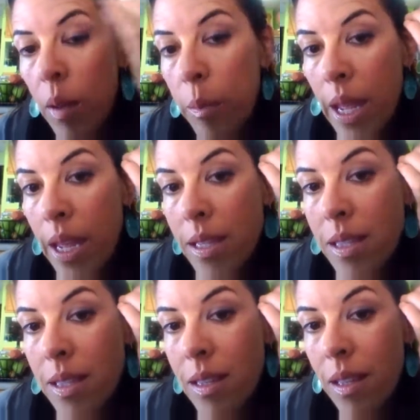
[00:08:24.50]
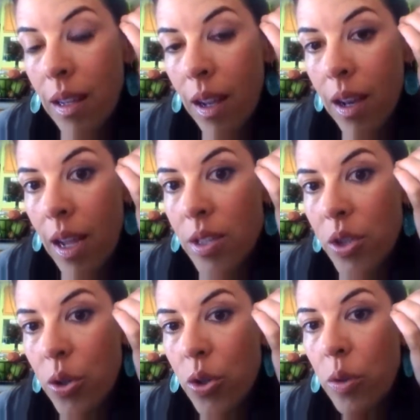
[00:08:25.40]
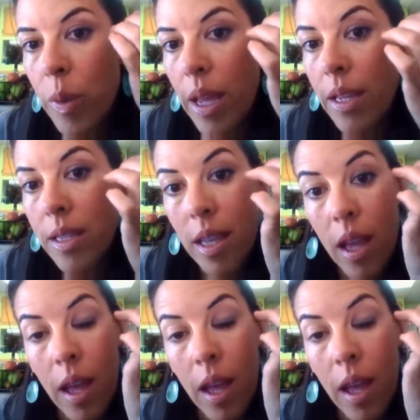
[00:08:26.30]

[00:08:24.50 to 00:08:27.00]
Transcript: a base, a nice neutral base,